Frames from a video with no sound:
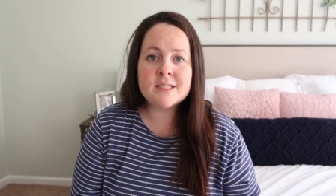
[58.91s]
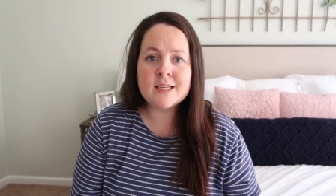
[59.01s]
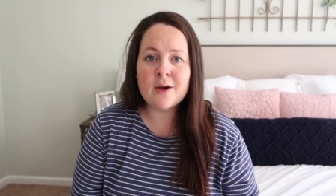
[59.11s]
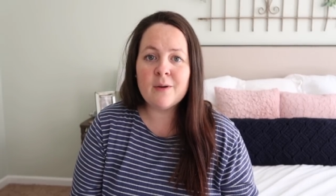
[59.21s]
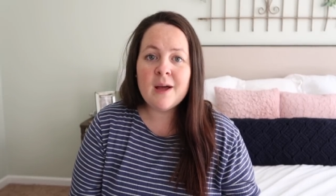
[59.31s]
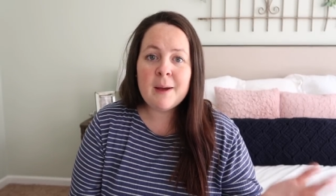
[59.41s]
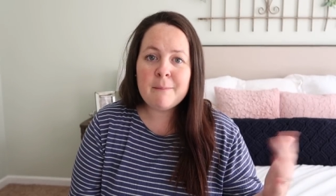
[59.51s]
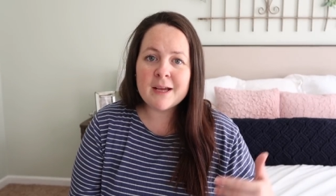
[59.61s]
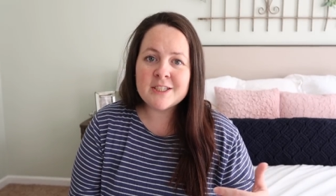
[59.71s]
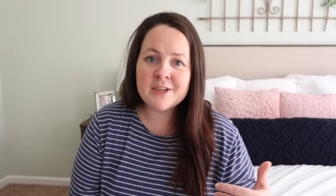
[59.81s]
So
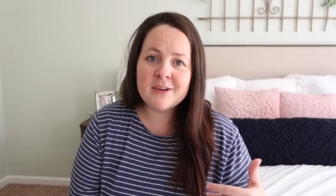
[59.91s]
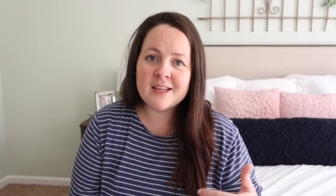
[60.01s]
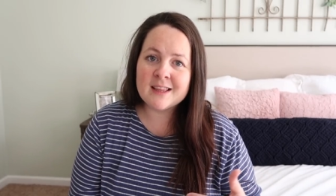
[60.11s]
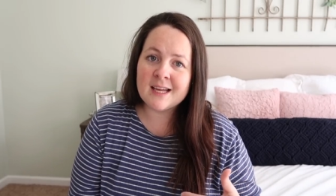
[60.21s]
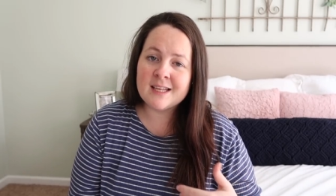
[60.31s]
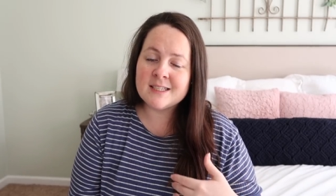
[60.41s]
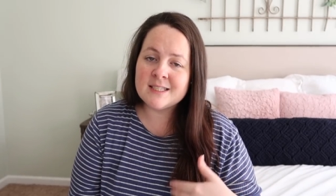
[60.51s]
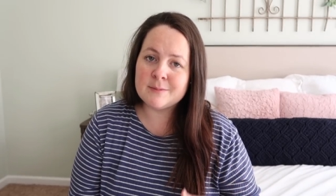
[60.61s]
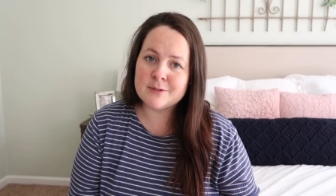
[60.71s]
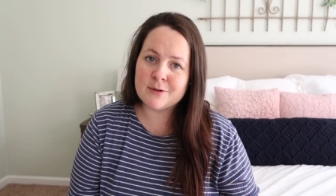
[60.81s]
make sure you hit that
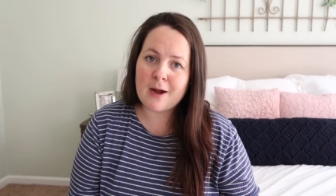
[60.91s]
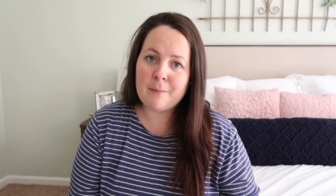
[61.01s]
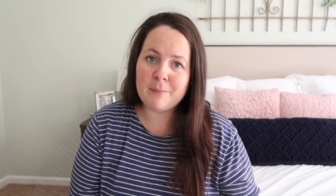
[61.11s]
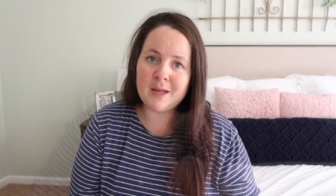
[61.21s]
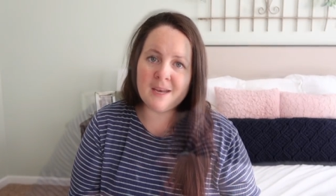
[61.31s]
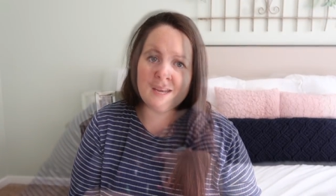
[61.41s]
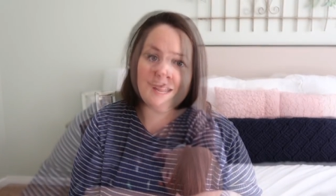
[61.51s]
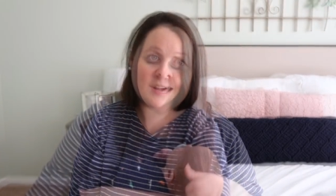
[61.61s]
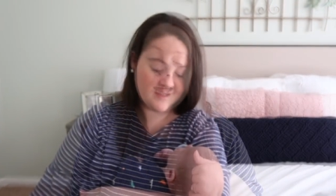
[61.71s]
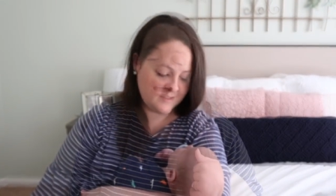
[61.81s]
subscribe button.